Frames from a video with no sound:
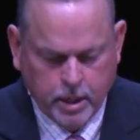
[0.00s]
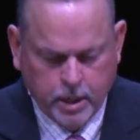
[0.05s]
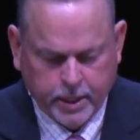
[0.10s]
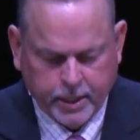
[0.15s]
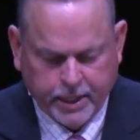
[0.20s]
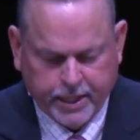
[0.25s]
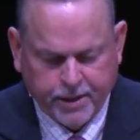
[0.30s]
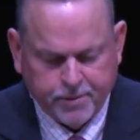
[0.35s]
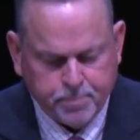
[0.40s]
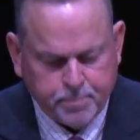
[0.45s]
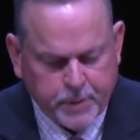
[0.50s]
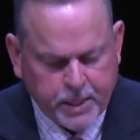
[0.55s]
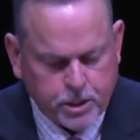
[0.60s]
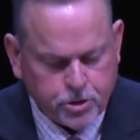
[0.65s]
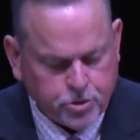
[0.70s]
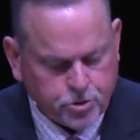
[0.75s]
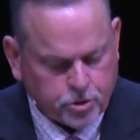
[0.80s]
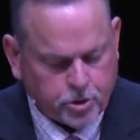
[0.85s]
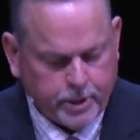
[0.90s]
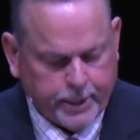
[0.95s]
Give me to
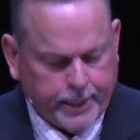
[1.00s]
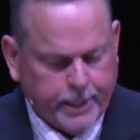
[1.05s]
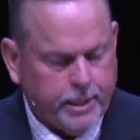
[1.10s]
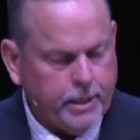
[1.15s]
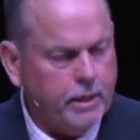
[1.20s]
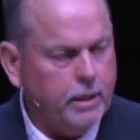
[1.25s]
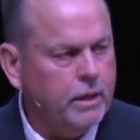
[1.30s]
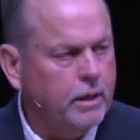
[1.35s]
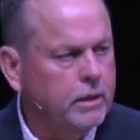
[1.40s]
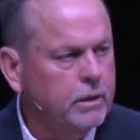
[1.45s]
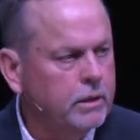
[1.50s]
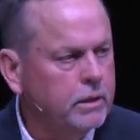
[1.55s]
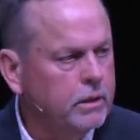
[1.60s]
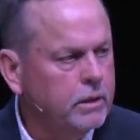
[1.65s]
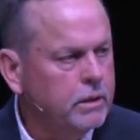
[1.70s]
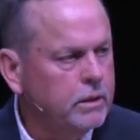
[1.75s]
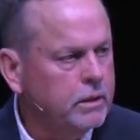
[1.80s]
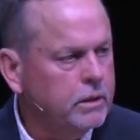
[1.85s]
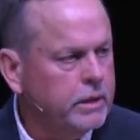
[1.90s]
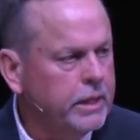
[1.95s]
drink.
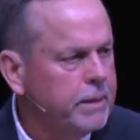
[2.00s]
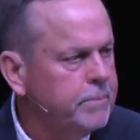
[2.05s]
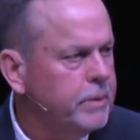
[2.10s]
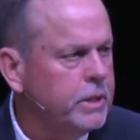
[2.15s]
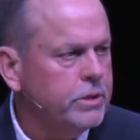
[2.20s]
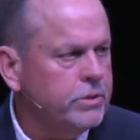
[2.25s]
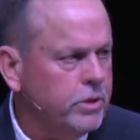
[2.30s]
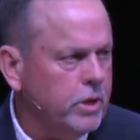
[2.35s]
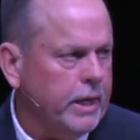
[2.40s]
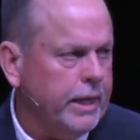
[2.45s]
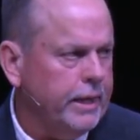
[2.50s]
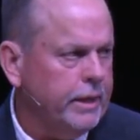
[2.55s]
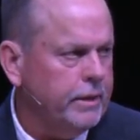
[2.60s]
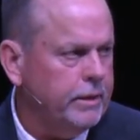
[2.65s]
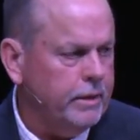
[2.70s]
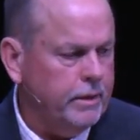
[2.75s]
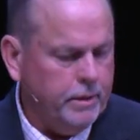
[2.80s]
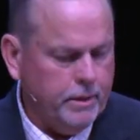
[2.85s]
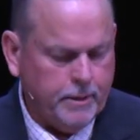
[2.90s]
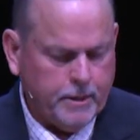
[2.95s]
Give me a drink.
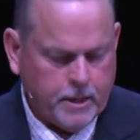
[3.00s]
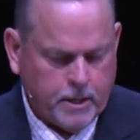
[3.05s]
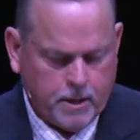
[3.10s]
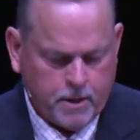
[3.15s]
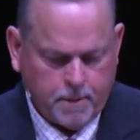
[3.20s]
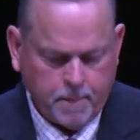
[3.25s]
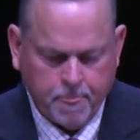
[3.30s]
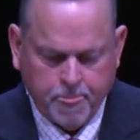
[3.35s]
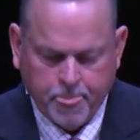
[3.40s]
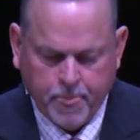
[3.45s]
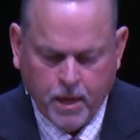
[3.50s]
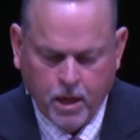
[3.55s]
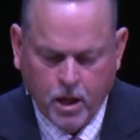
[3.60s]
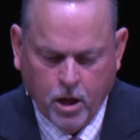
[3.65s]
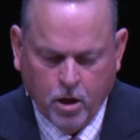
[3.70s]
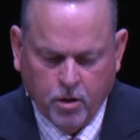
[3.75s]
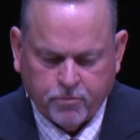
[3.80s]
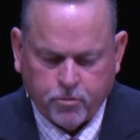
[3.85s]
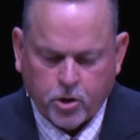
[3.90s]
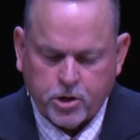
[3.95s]

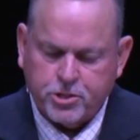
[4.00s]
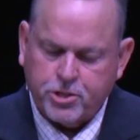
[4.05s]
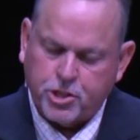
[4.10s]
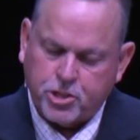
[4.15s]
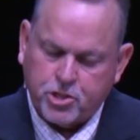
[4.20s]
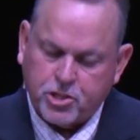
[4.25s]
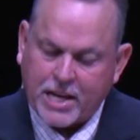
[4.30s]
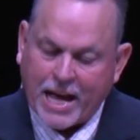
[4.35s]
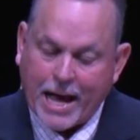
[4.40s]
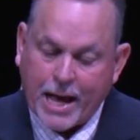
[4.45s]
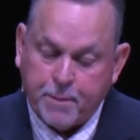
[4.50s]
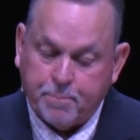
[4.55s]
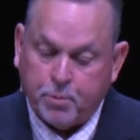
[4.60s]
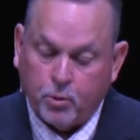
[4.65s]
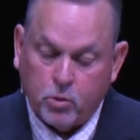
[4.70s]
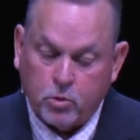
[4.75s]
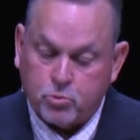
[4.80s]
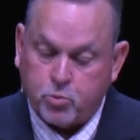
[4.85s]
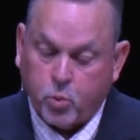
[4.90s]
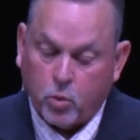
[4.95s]
For his
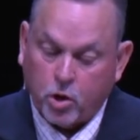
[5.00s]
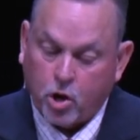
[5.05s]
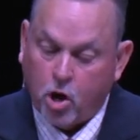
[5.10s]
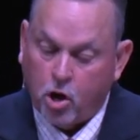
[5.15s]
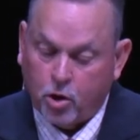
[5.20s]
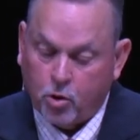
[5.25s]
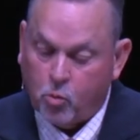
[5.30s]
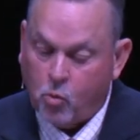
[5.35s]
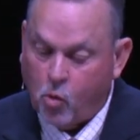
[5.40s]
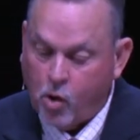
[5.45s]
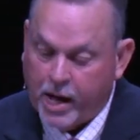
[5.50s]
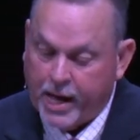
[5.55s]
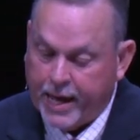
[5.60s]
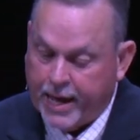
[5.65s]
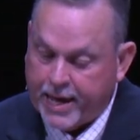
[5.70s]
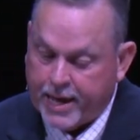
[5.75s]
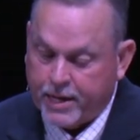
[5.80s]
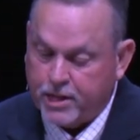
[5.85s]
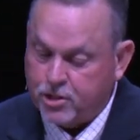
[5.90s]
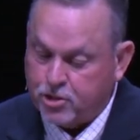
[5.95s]
disciples were gone
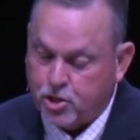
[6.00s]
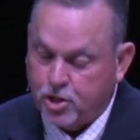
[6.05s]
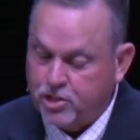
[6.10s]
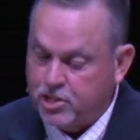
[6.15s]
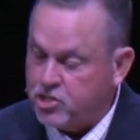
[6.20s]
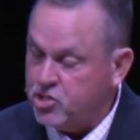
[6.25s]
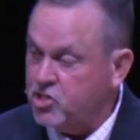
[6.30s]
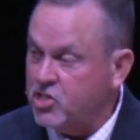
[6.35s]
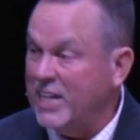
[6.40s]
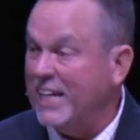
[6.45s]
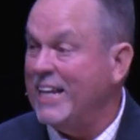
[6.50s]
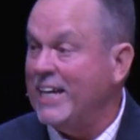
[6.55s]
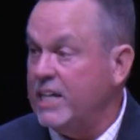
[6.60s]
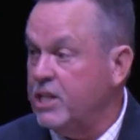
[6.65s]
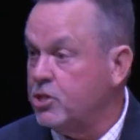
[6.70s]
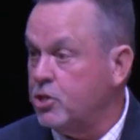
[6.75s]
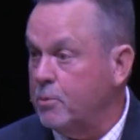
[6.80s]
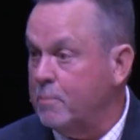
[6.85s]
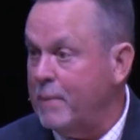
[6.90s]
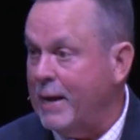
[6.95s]
away unto the city
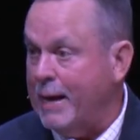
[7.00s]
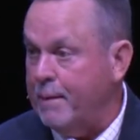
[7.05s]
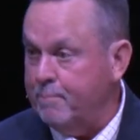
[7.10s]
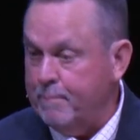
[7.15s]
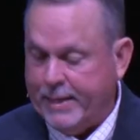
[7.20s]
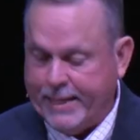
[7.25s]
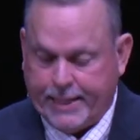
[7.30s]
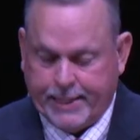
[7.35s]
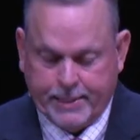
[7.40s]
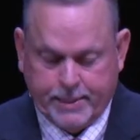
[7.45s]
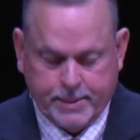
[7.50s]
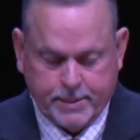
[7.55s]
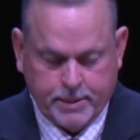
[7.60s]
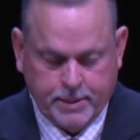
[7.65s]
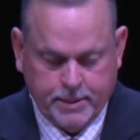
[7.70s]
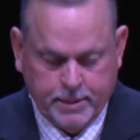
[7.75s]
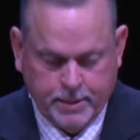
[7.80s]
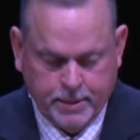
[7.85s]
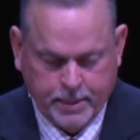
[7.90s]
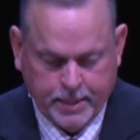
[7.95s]
to buy meat.
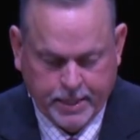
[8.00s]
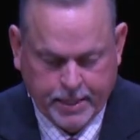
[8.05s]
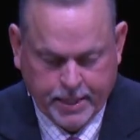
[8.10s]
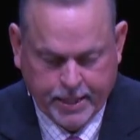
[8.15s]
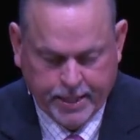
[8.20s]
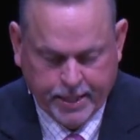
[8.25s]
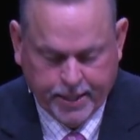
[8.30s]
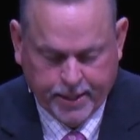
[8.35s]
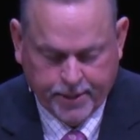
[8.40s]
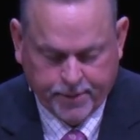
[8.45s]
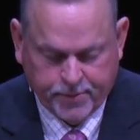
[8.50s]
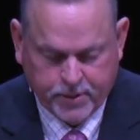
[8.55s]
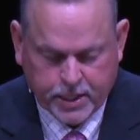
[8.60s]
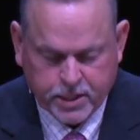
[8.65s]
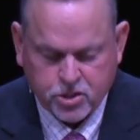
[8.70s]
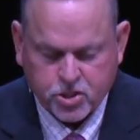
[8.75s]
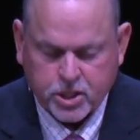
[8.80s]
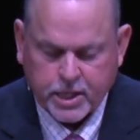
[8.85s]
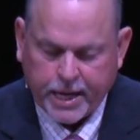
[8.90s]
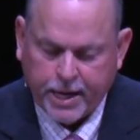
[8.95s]
Then
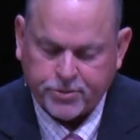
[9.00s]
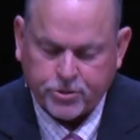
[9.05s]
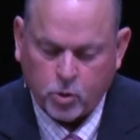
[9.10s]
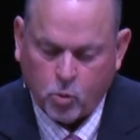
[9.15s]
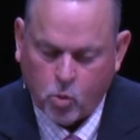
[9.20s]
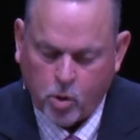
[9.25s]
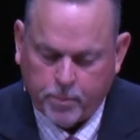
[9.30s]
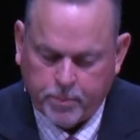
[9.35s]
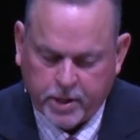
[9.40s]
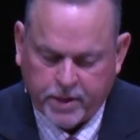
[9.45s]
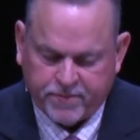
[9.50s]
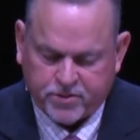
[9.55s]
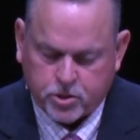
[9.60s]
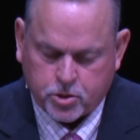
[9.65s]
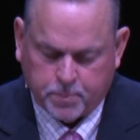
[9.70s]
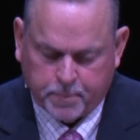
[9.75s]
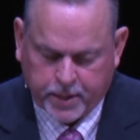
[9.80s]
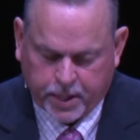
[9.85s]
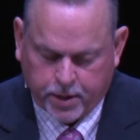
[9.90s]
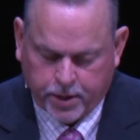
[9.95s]
saith the woman of
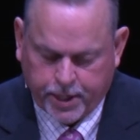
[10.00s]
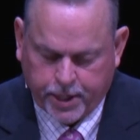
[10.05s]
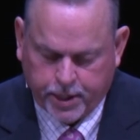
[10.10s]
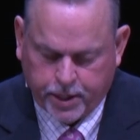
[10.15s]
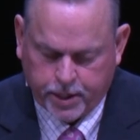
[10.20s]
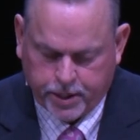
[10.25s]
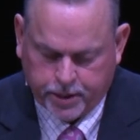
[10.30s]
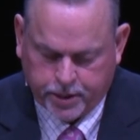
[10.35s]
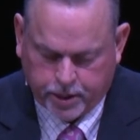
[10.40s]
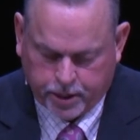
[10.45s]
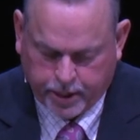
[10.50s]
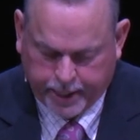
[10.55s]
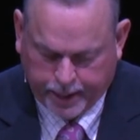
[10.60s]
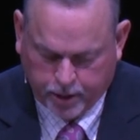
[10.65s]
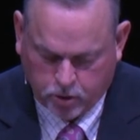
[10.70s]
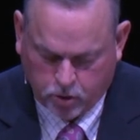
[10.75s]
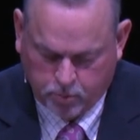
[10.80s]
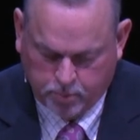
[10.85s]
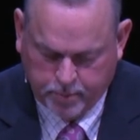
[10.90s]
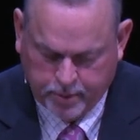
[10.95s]
Samaria unto
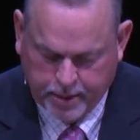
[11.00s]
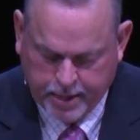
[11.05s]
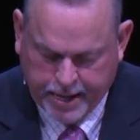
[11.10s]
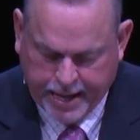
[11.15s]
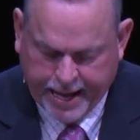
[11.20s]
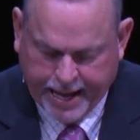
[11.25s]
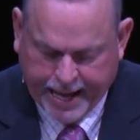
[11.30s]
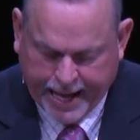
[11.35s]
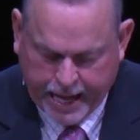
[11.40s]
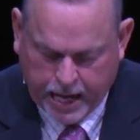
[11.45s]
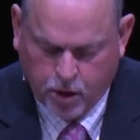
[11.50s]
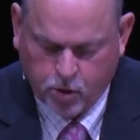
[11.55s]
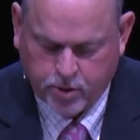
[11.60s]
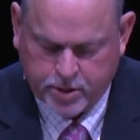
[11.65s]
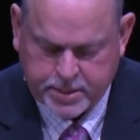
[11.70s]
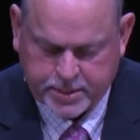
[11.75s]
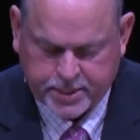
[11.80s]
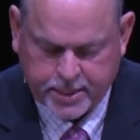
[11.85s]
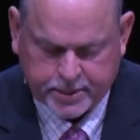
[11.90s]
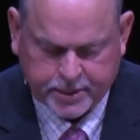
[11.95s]
him, How
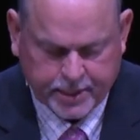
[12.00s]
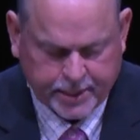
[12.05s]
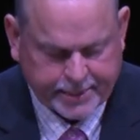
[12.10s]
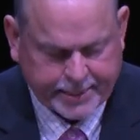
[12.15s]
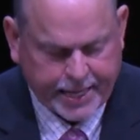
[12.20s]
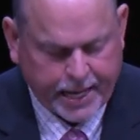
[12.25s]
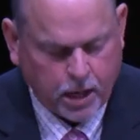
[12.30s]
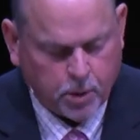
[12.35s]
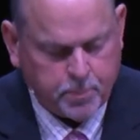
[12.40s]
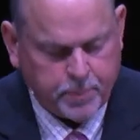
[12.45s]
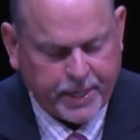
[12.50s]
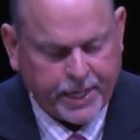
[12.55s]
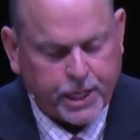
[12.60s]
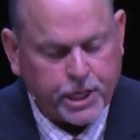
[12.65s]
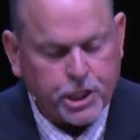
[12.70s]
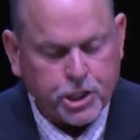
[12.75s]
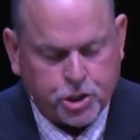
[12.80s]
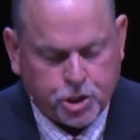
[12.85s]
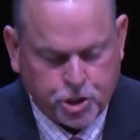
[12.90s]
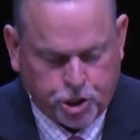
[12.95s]
is it that thou, being a
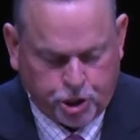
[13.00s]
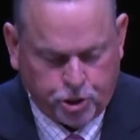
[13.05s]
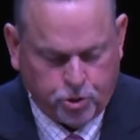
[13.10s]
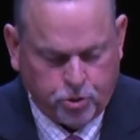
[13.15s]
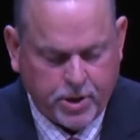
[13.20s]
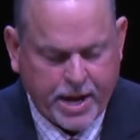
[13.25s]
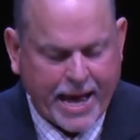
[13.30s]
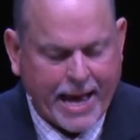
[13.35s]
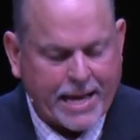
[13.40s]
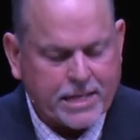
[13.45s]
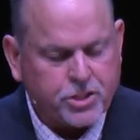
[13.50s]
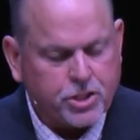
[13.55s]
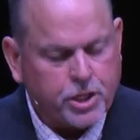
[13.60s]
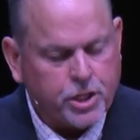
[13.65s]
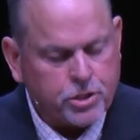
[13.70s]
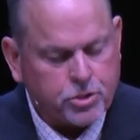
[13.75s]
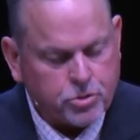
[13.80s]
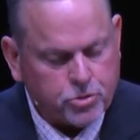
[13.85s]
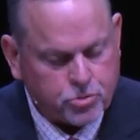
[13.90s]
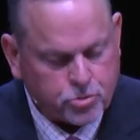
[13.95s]
Jew,
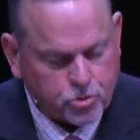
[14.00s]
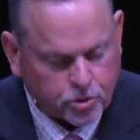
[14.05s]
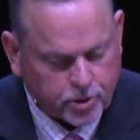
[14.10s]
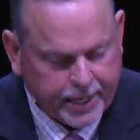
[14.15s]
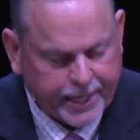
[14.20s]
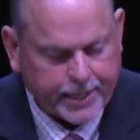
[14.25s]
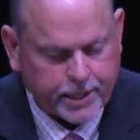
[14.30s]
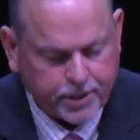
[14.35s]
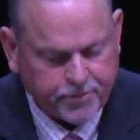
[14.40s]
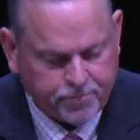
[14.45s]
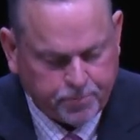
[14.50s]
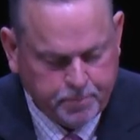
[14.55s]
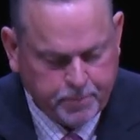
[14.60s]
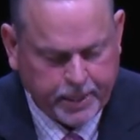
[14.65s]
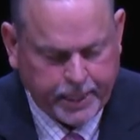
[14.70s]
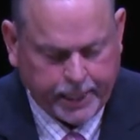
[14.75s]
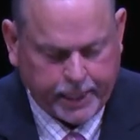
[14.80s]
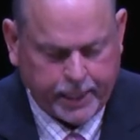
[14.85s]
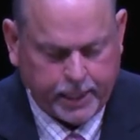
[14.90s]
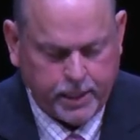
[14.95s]
askest drink of
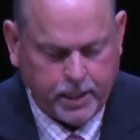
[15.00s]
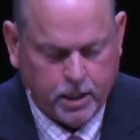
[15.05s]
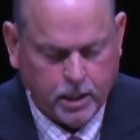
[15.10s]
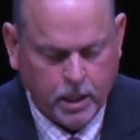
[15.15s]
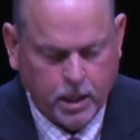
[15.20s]
me,